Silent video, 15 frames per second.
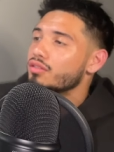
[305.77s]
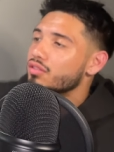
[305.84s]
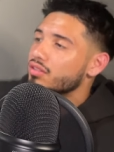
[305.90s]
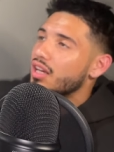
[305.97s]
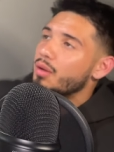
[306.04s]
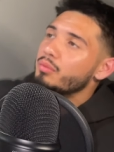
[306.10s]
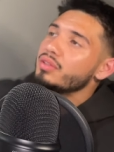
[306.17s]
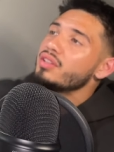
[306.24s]
So
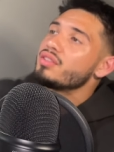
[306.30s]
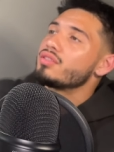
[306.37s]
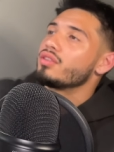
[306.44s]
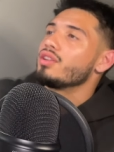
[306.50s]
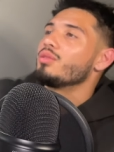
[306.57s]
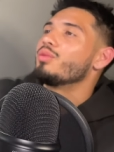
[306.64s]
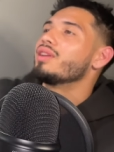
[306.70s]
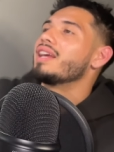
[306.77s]
I'm gonna show
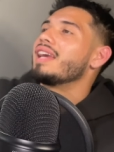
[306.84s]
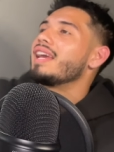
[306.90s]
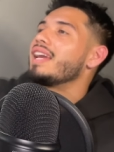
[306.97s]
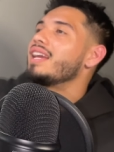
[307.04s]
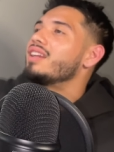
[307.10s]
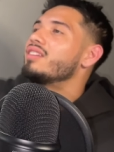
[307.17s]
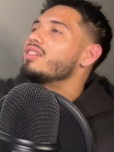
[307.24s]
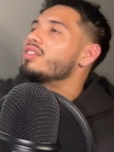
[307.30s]
you what an
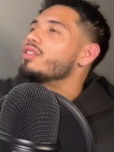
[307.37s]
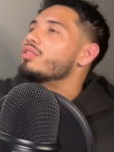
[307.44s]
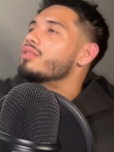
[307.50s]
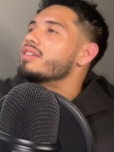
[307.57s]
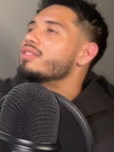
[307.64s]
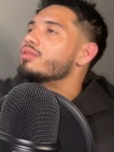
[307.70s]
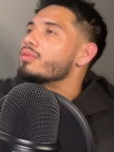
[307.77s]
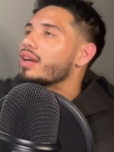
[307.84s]
ADU
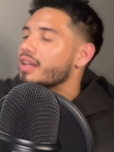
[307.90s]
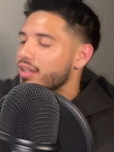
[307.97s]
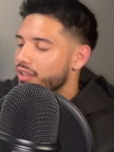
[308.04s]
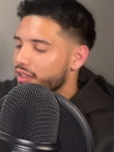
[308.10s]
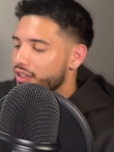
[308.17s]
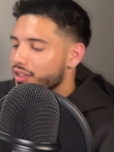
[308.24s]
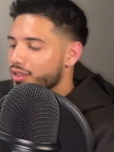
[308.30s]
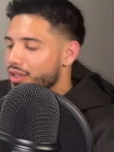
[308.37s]
is right
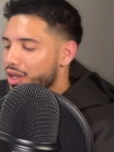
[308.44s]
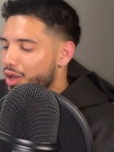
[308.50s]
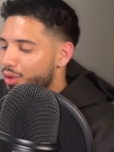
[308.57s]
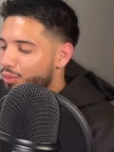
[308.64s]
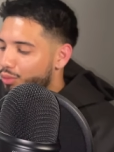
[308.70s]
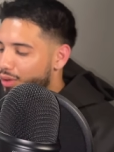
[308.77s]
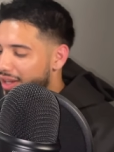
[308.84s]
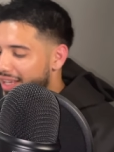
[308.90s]
here.
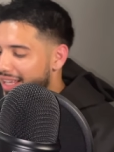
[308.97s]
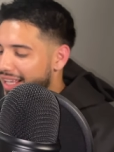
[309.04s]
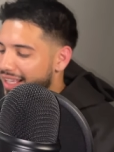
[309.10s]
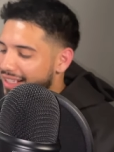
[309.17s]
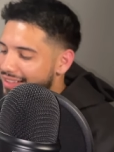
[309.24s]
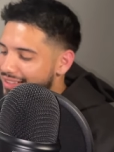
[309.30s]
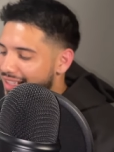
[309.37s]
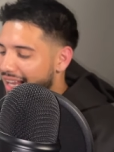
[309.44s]
What
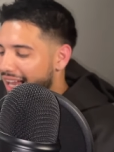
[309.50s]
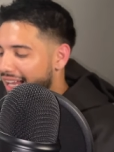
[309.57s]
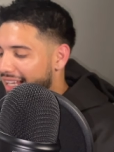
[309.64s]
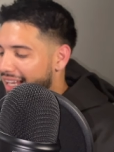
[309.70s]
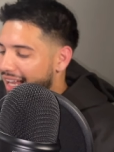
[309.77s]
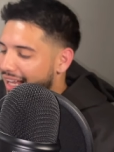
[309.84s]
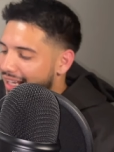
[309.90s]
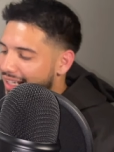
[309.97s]
is a
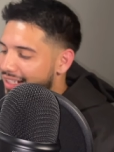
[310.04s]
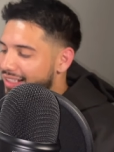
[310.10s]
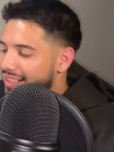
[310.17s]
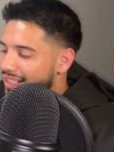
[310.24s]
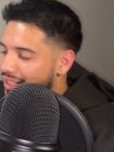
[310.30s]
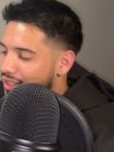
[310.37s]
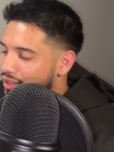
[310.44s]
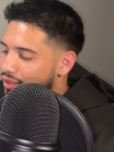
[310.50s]

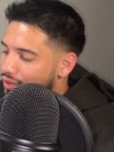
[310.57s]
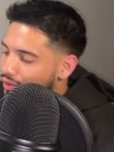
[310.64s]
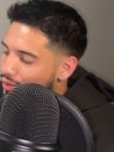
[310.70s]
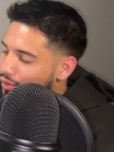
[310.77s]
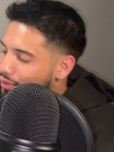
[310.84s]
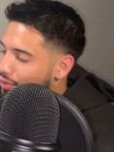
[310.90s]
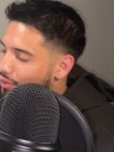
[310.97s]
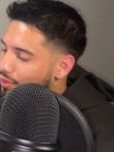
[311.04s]

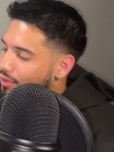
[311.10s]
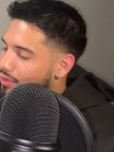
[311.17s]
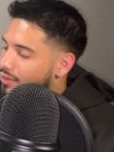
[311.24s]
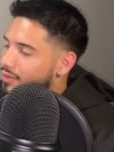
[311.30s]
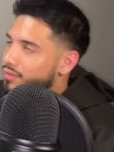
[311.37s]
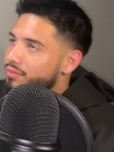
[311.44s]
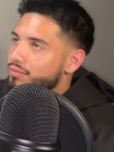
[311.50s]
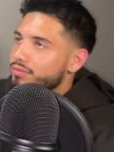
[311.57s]
ADU?
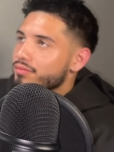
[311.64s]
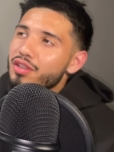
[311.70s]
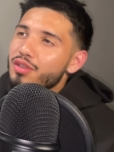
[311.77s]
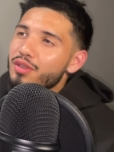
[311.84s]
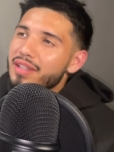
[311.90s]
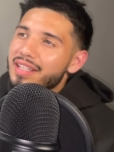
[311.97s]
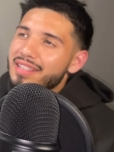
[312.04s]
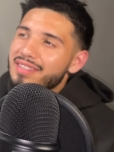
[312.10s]

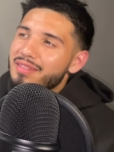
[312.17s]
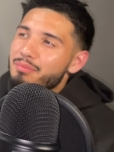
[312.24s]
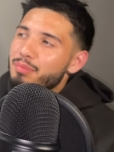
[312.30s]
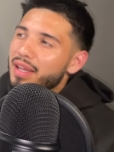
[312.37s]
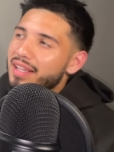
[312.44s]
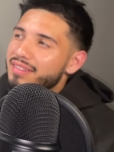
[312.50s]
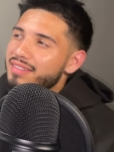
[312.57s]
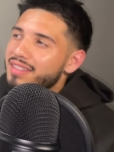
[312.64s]
is
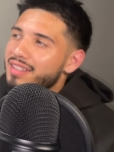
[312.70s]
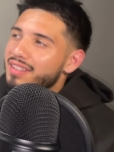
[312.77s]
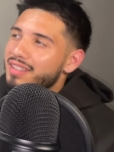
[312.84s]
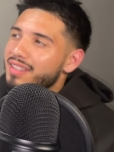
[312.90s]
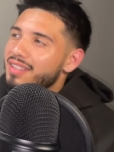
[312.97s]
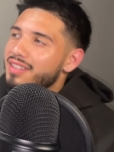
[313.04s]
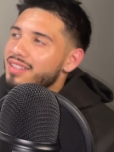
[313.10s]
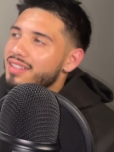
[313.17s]

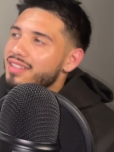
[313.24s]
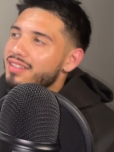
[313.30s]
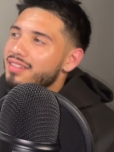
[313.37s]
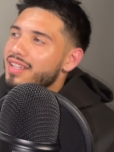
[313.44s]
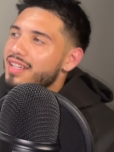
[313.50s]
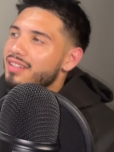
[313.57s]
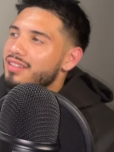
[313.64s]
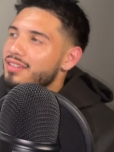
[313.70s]
basically, you know,
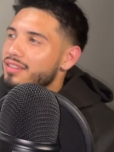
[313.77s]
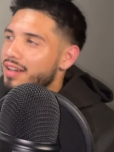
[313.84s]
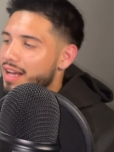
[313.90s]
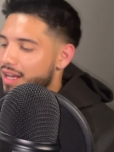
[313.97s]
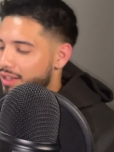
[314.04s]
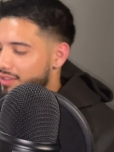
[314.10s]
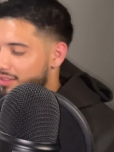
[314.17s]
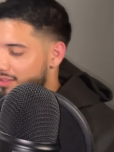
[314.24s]
like a little
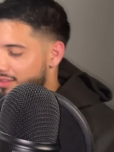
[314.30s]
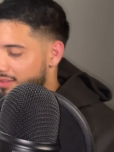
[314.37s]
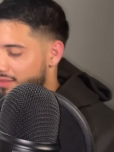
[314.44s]
house.